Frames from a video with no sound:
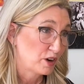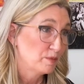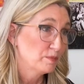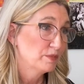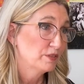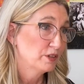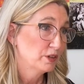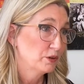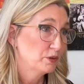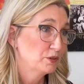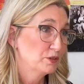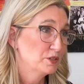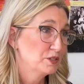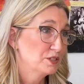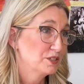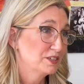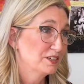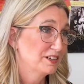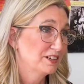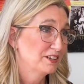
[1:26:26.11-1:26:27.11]
from
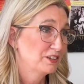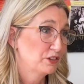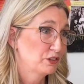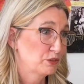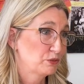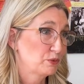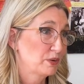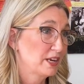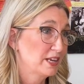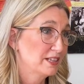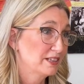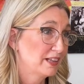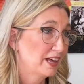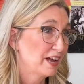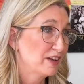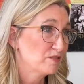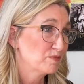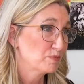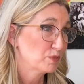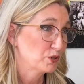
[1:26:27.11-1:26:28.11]
those 3
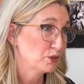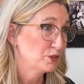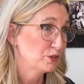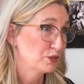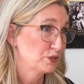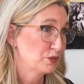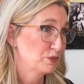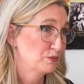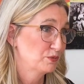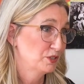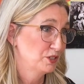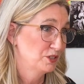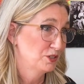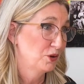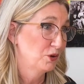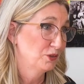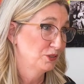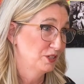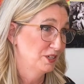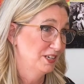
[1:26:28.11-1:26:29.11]
live births
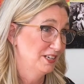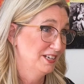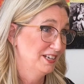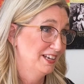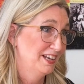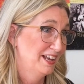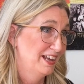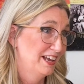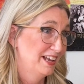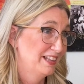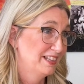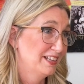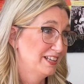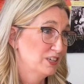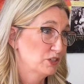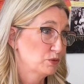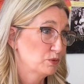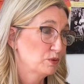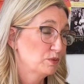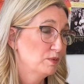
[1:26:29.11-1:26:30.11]
resulted.
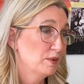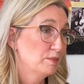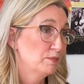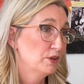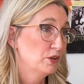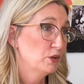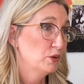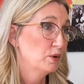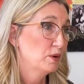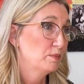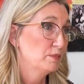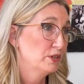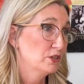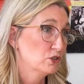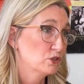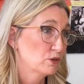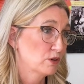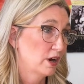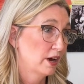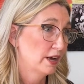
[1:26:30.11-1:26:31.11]
These were women who had
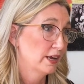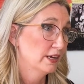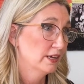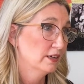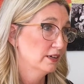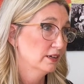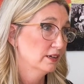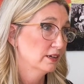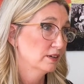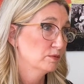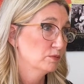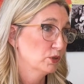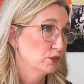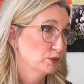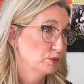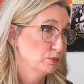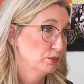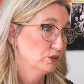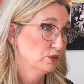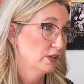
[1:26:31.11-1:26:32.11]
been trying
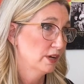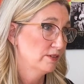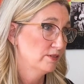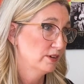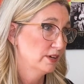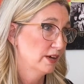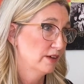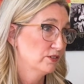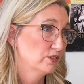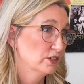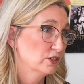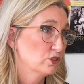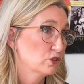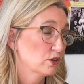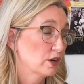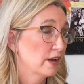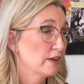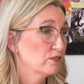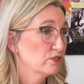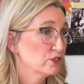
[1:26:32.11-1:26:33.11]
multiple IVFs
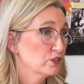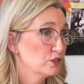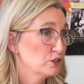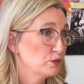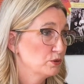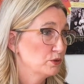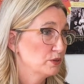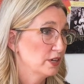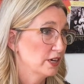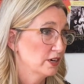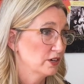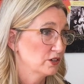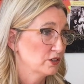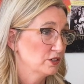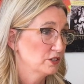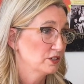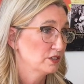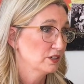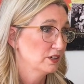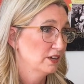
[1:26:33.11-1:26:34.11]
and trying for 2
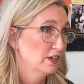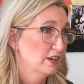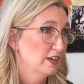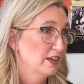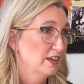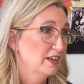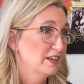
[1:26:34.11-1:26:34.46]
years.